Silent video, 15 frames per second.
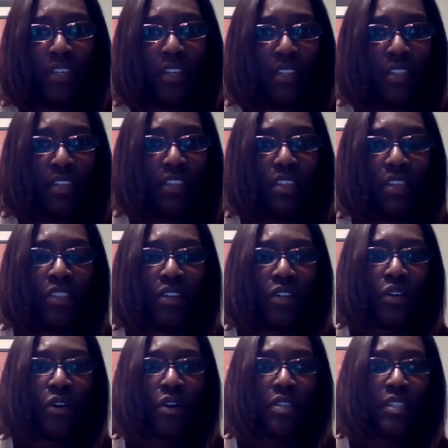the
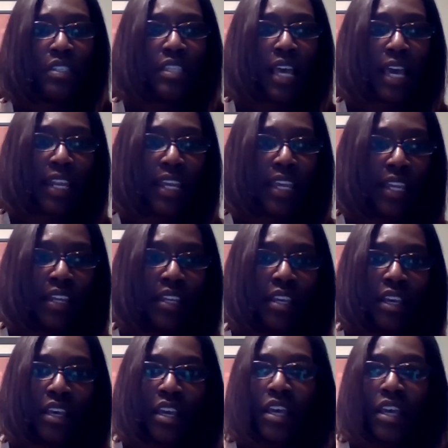goal setting,
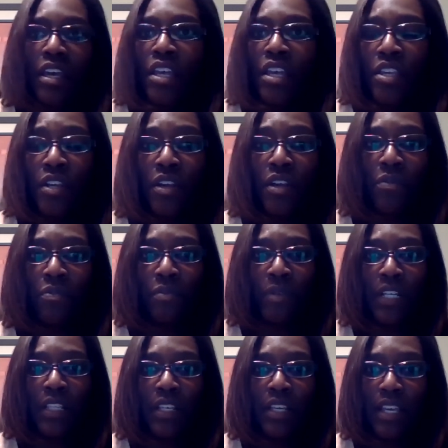
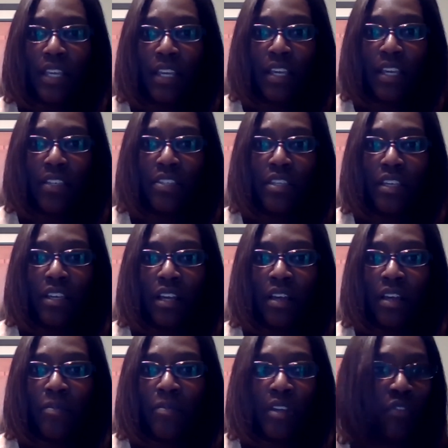really it's,
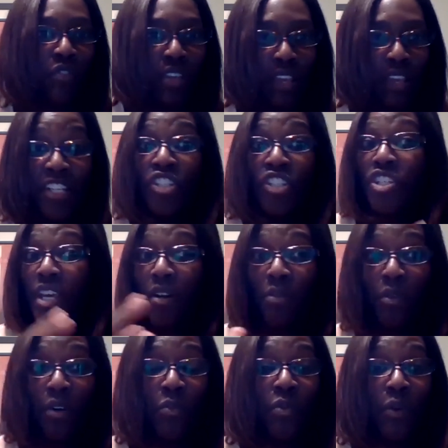in
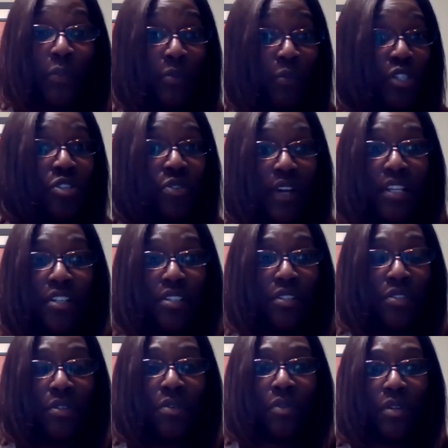general, what we're trying to
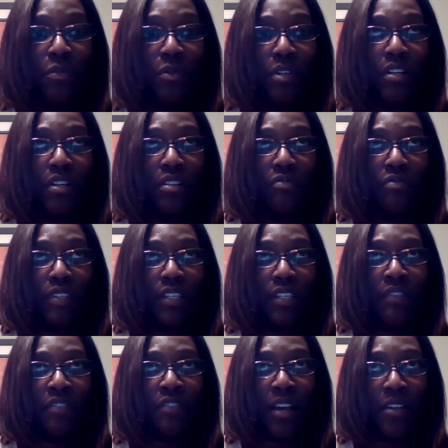do when we're
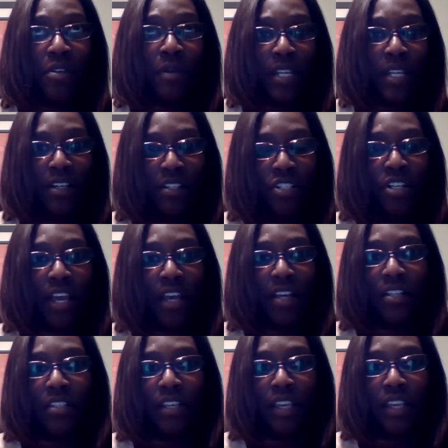evaluating a
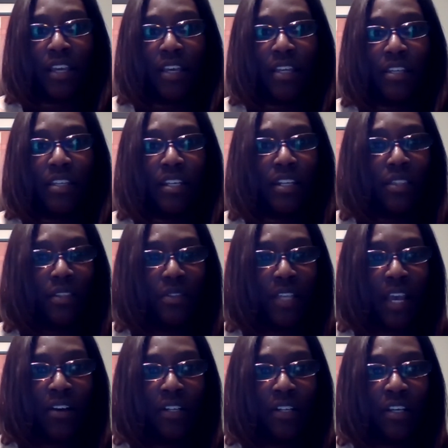child and getting those
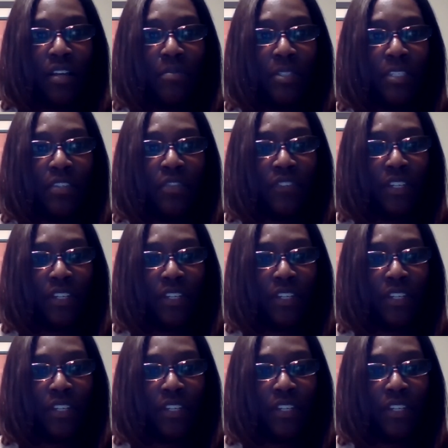outcomes is